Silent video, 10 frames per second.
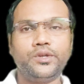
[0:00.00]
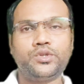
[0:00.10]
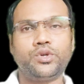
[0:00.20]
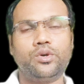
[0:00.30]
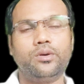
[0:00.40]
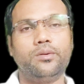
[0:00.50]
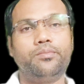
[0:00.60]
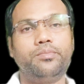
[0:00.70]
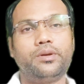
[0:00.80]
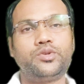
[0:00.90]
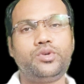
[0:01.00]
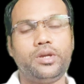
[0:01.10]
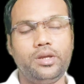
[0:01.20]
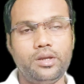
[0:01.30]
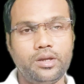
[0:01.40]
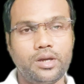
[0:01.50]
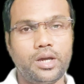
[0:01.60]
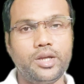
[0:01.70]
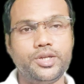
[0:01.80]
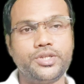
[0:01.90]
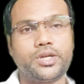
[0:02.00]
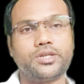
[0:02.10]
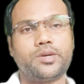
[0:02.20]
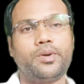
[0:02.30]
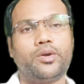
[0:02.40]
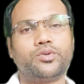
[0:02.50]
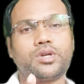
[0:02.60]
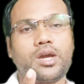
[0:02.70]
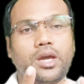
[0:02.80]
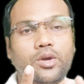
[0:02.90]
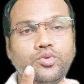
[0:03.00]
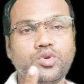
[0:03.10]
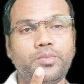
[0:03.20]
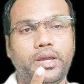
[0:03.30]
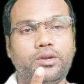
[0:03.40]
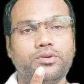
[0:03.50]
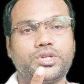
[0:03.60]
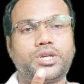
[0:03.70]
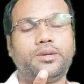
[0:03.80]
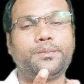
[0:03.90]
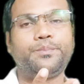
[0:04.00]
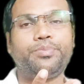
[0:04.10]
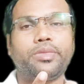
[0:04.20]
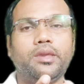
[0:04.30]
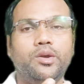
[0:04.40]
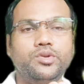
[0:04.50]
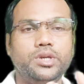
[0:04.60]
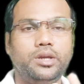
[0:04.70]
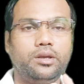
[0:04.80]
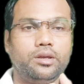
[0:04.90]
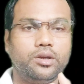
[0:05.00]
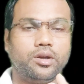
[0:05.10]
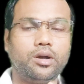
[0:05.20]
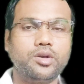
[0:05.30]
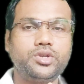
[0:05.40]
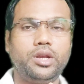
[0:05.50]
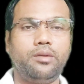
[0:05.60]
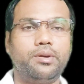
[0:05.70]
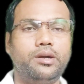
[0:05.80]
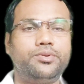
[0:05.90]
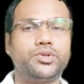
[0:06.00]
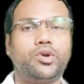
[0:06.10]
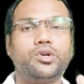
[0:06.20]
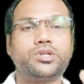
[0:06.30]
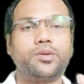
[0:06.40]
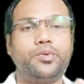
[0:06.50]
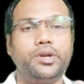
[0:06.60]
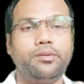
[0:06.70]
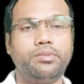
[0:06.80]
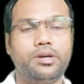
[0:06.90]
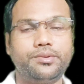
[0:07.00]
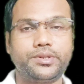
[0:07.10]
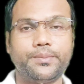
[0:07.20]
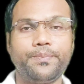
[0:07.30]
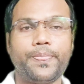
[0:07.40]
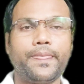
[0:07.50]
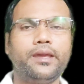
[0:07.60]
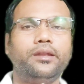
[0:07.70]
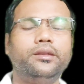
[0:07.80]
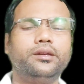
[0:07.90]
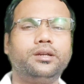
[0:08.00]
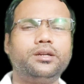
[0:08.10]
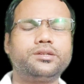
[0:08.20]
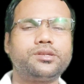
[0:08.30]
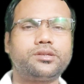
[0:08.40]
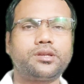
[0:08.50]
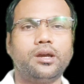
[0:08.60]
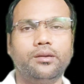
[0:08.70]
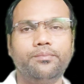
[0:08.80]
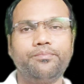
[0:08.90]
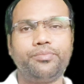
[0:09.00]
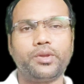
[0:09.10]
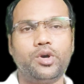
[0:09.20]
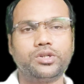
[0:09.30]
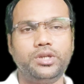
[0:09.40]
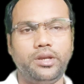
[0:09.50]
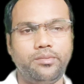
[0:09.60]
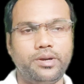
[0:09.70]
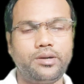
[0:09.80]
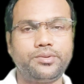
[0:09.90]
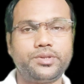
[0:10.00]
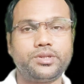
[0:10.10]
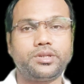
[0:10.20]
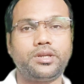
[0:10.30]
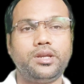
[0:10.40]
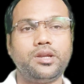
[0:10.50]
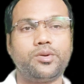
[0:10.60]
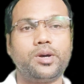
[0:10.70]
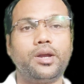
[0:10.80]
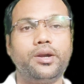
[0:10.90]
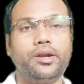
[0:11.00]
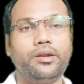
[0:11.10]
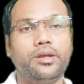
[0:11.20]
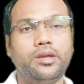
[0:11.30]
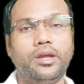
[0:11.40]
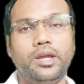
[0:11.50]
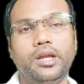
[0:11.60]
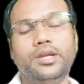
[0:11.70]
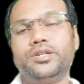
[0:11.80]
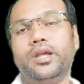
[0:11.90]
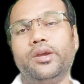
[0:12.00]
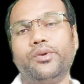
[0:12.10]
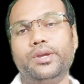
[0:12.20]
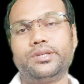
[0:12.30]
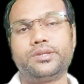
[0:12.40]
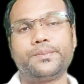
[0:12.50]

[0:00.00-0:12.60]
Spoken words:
So today I'll discuss about how to make question using auxiliary verbs or supporting verbs. There are some auxiliary verbs in our English language.